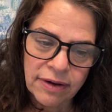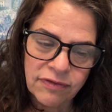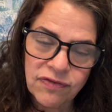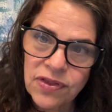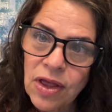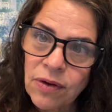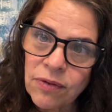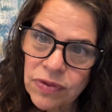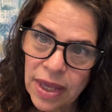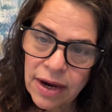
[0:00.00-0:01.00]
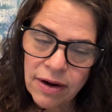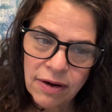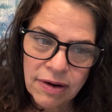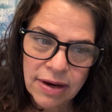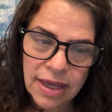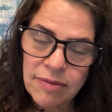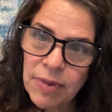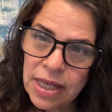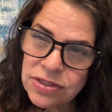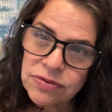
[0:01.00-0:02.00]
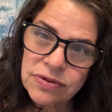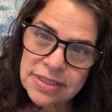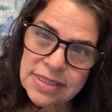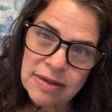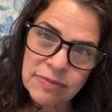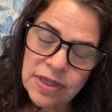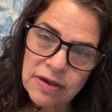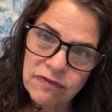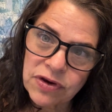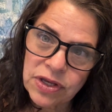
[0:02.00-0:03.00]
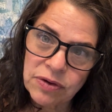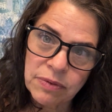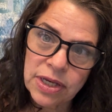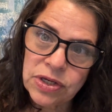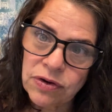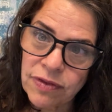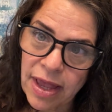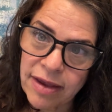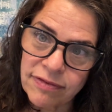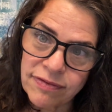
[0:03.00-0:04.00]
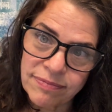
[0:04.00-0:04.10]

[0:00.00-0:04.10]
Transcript: flow there, it may do the same thing for you in your life.